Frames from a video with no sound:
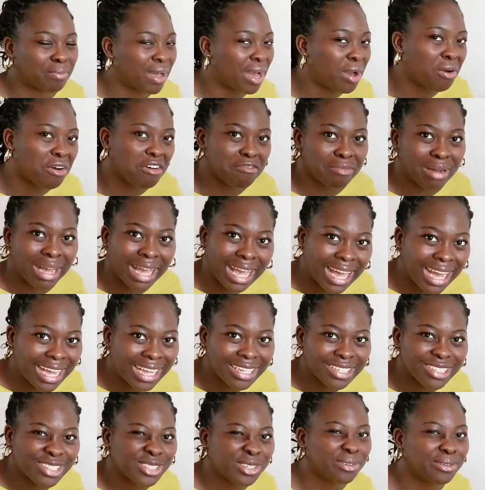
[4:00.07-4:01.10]
back of my
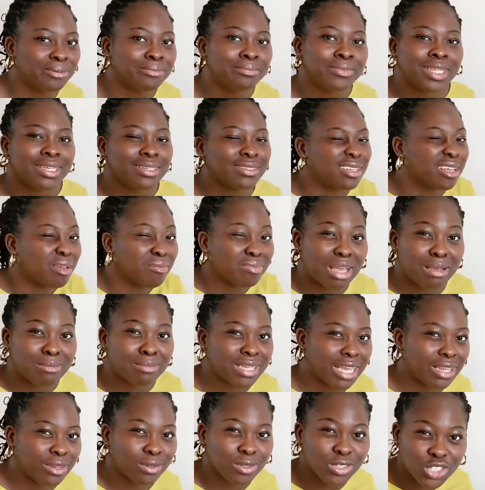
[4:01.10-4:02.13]
hand, so sometimes
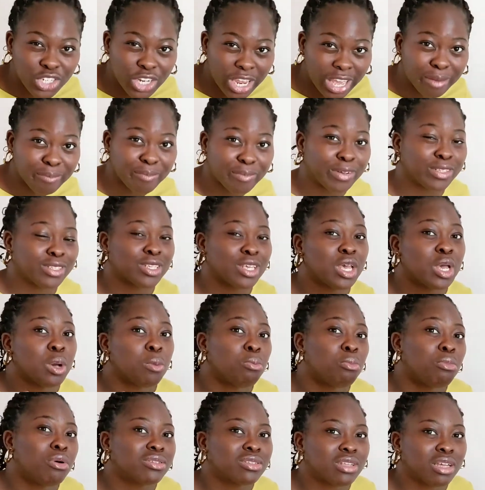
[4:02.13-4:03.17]
I don't check, but
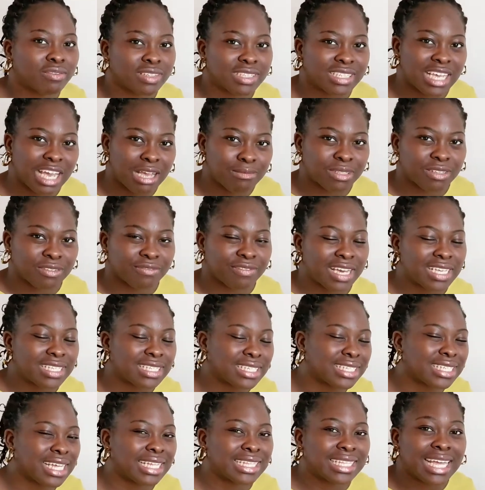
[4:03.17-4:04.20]
most of the times if I
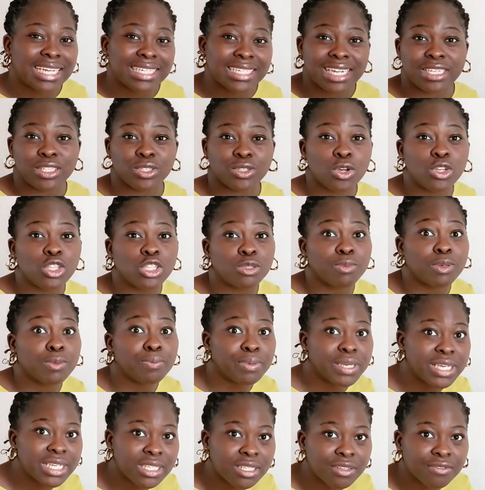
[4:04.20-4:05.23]
see that day is going to be
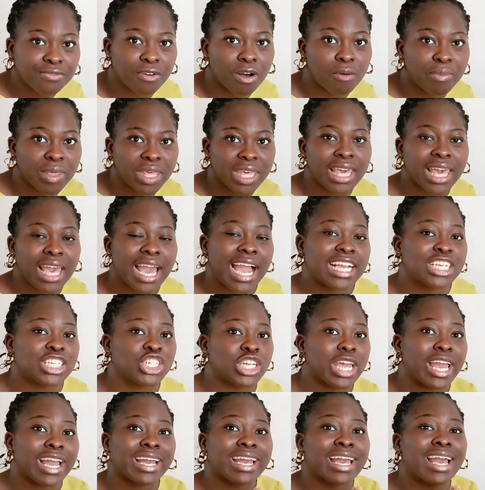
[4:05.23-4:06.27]
busy for me, I
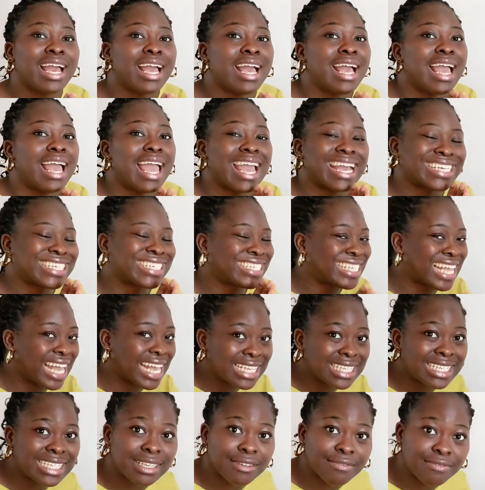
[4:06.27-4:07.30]
check
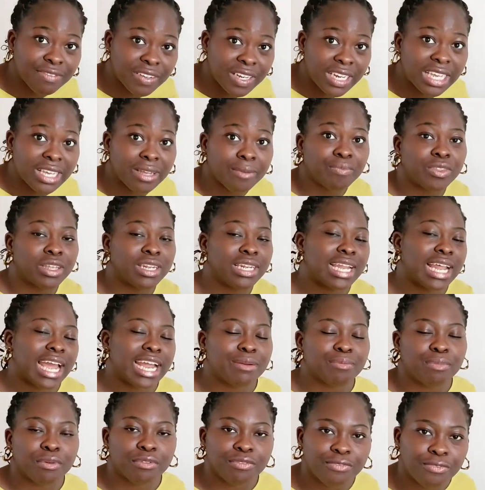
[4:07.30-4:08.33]
extensively the
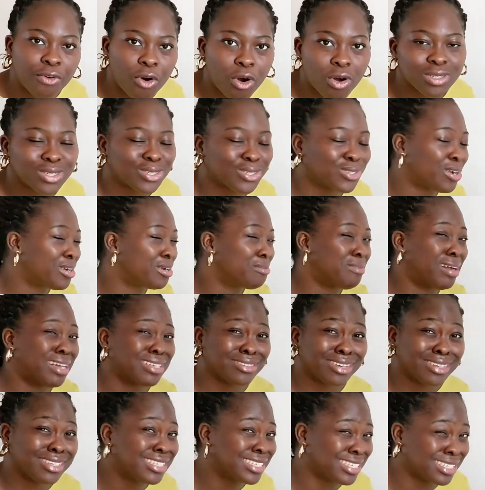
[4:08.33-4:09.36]
night before. Sorry, my
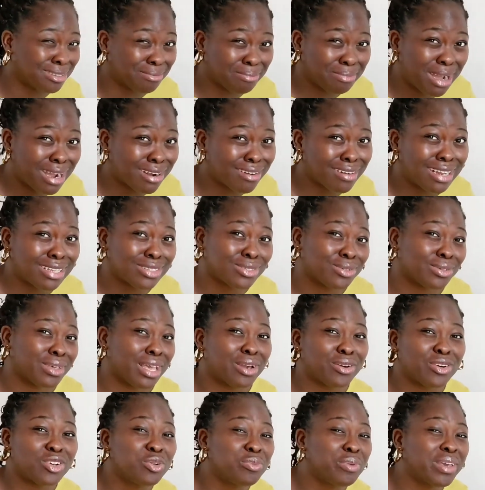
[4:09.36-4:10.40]
son is in the background, so you're
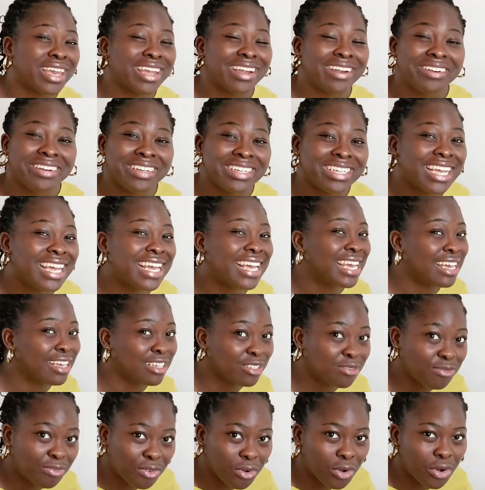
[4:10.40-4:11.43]
going to be hearing
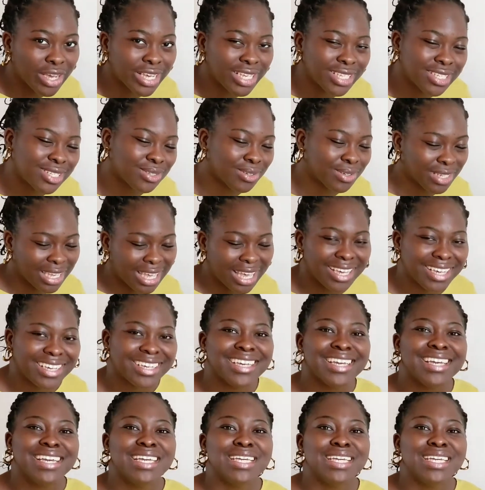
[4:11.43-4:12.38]
his voice. Okay,